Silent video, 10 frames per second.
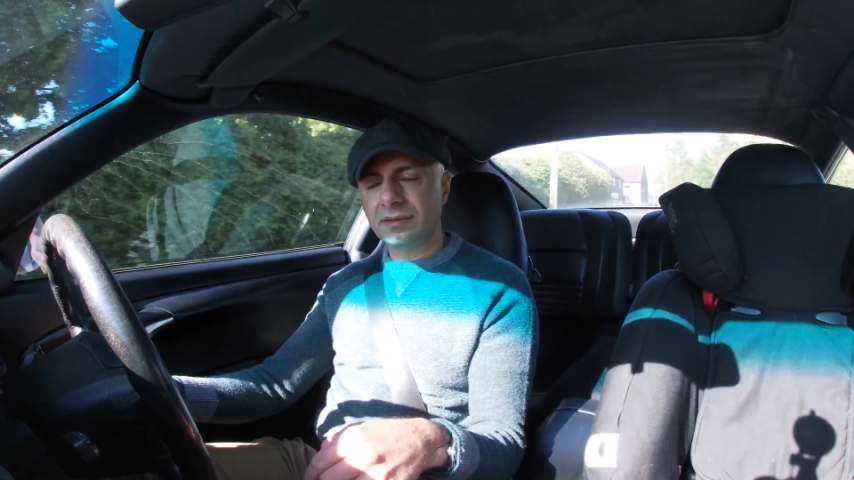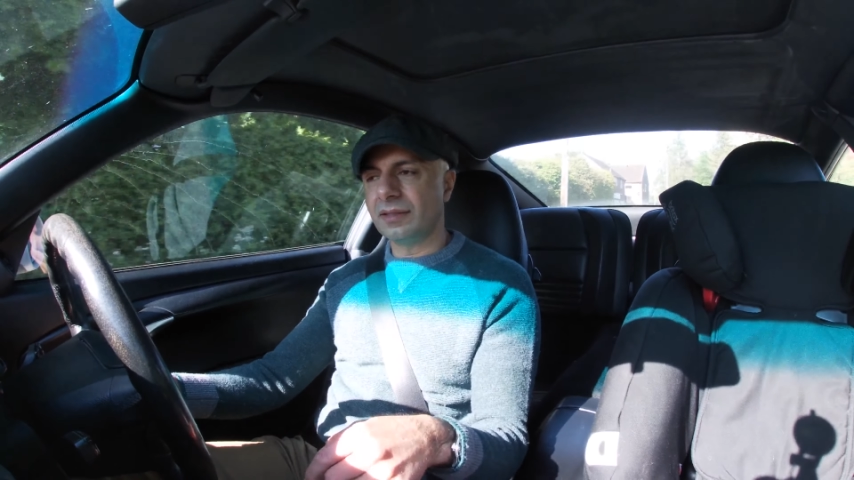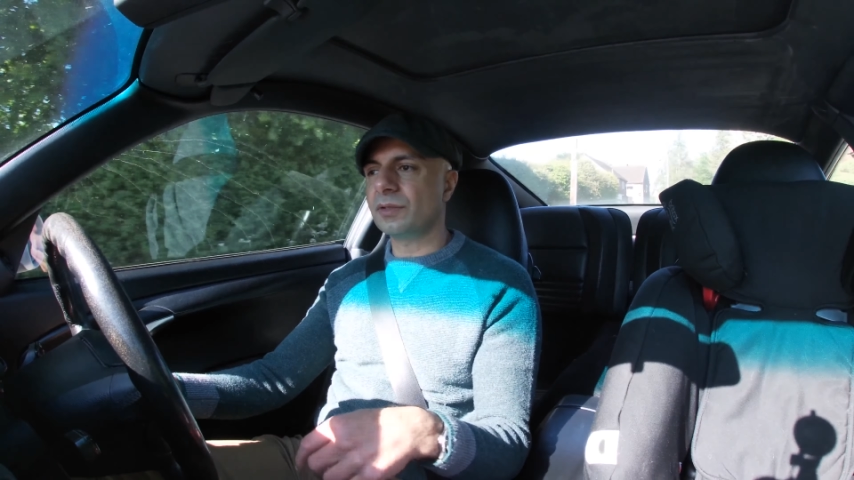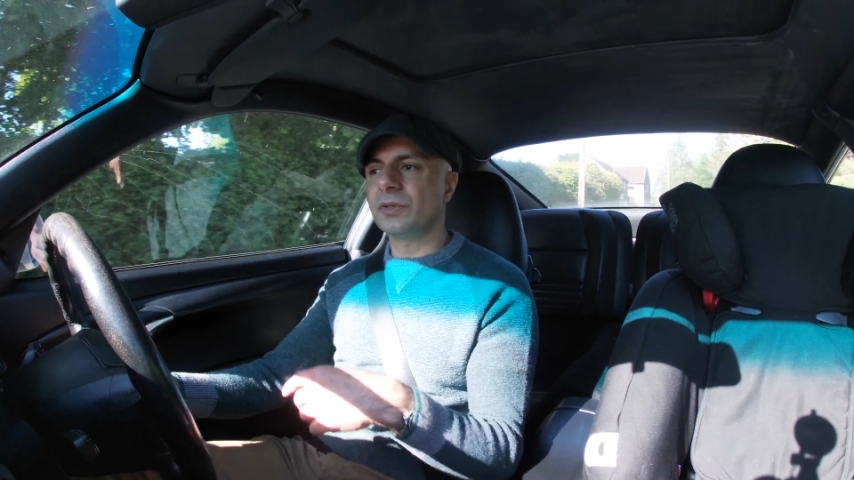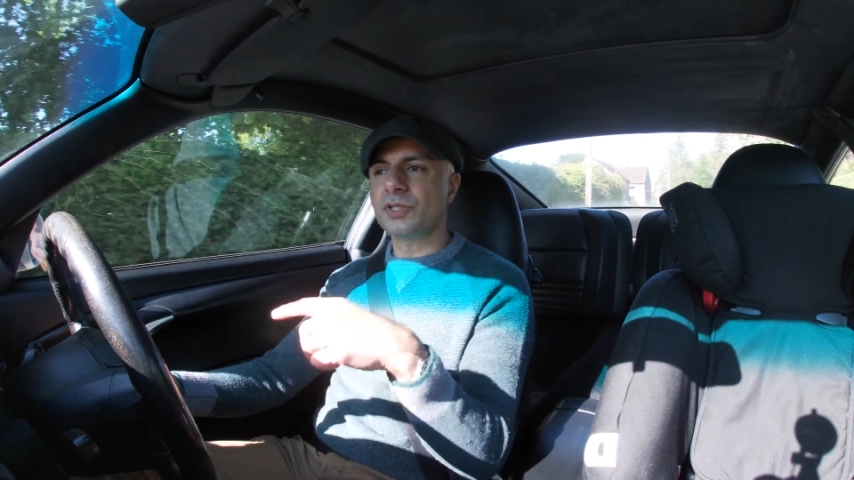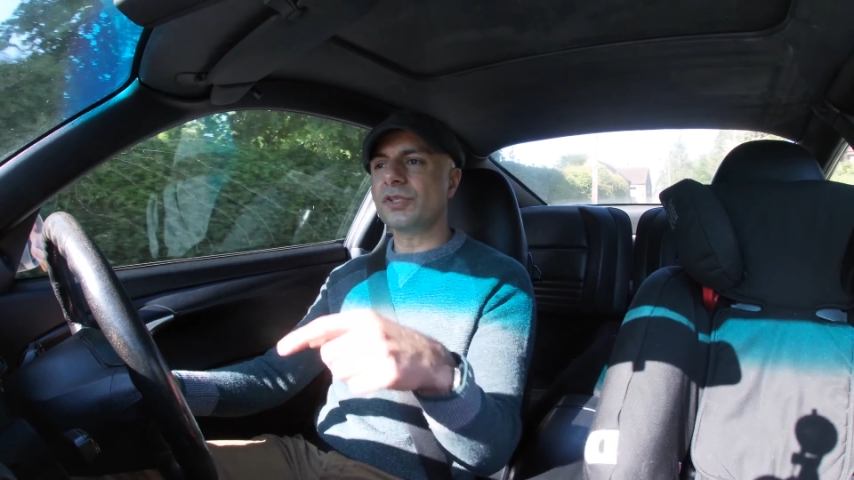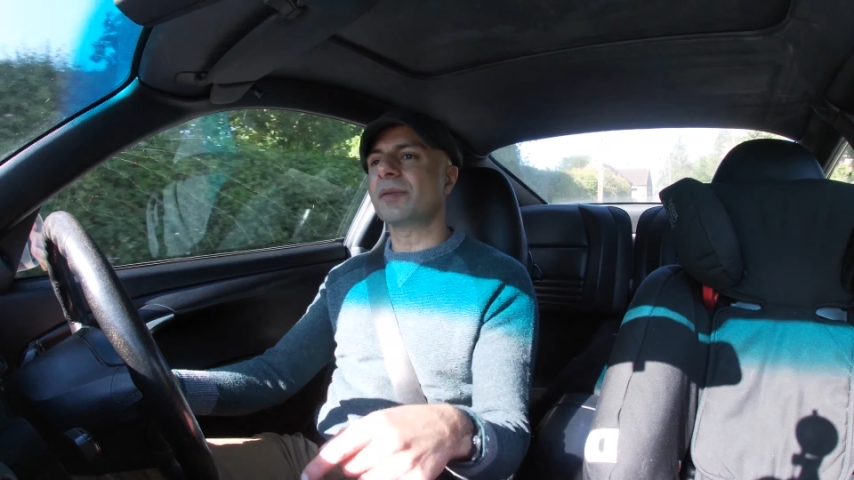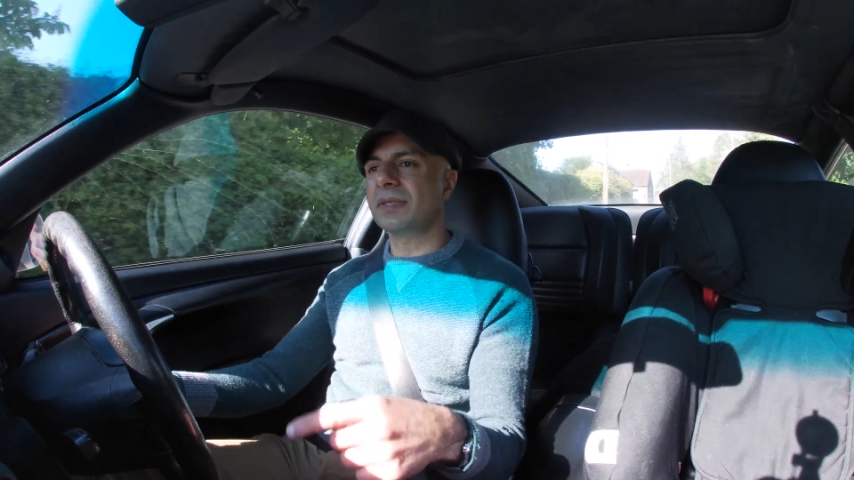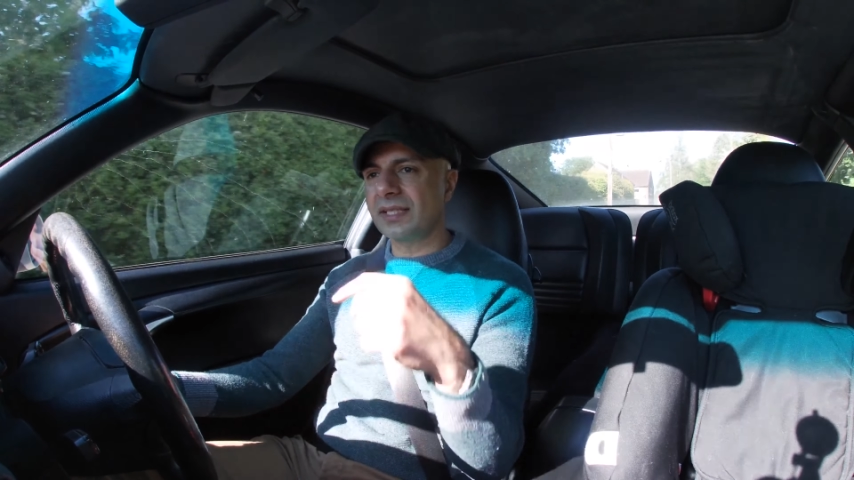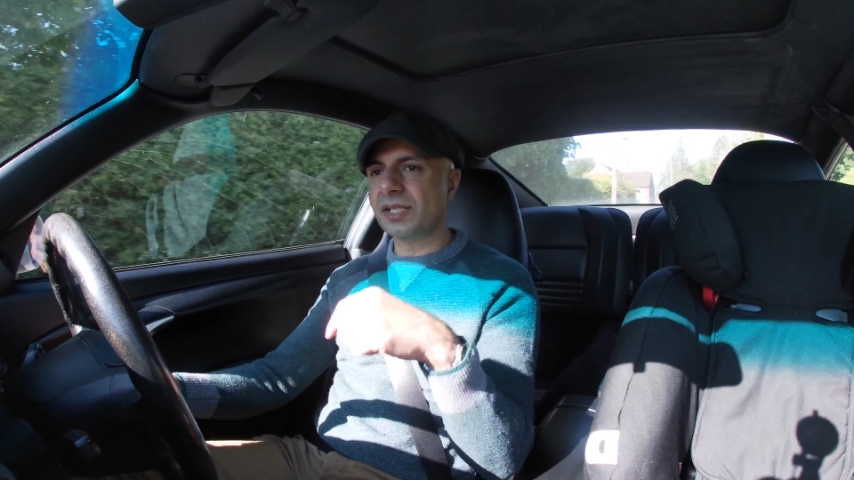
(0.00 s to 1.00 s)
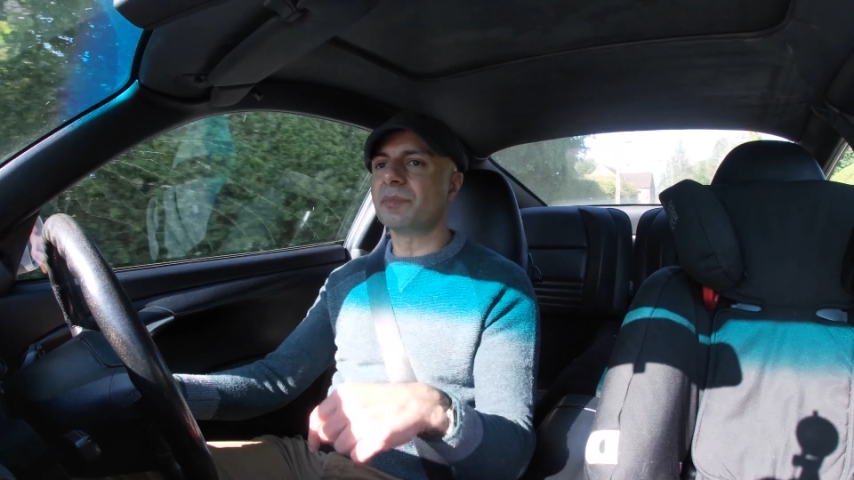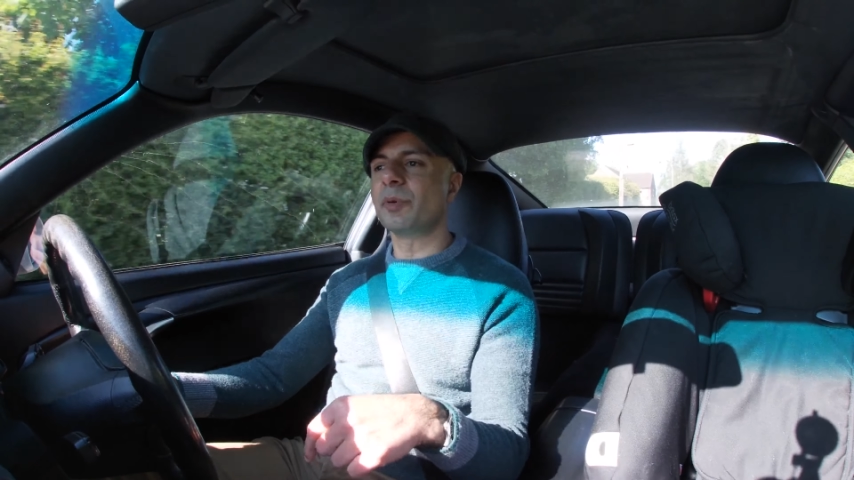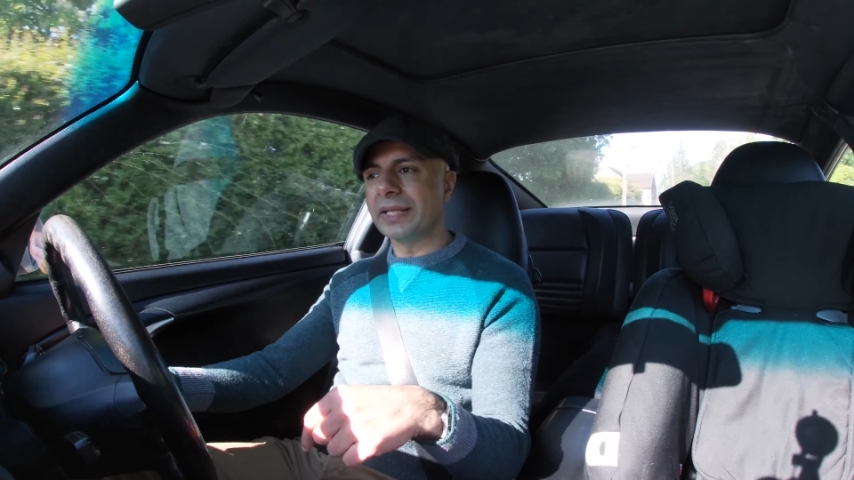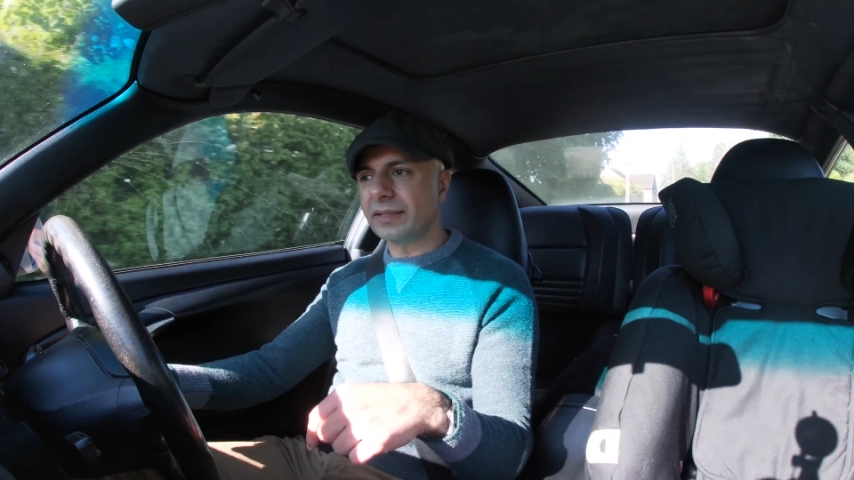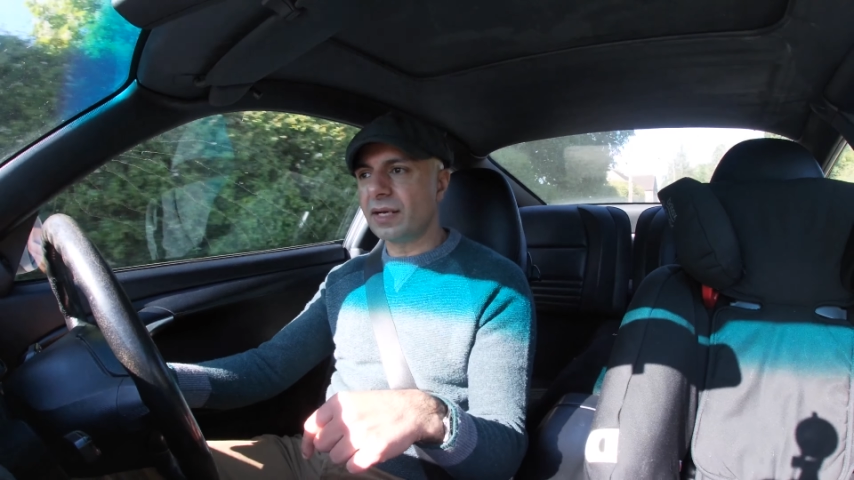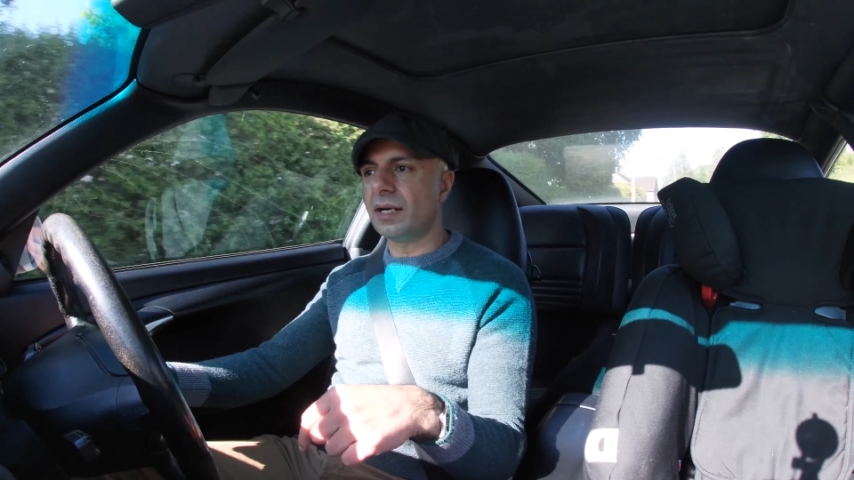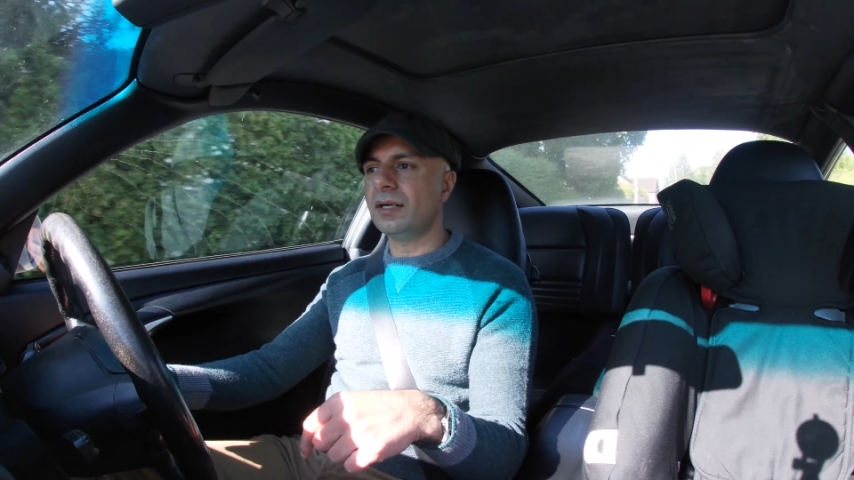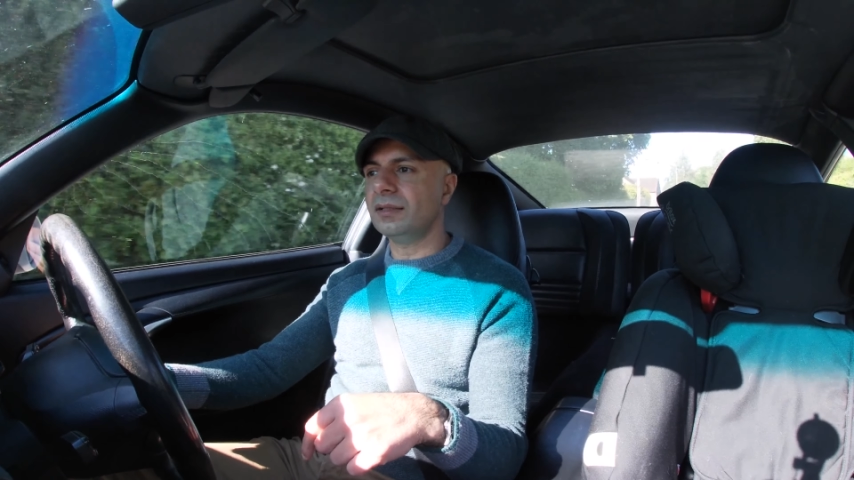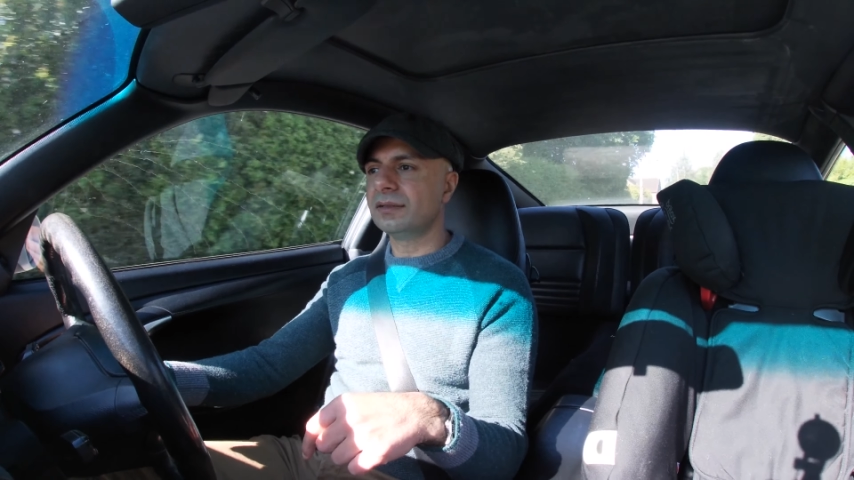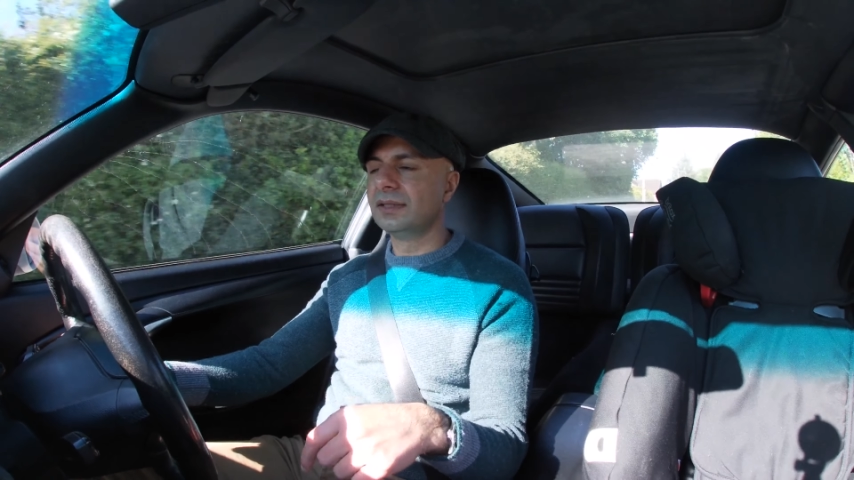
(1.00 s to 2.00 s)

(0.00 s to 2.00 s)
I don't want to do something that's going to break the car,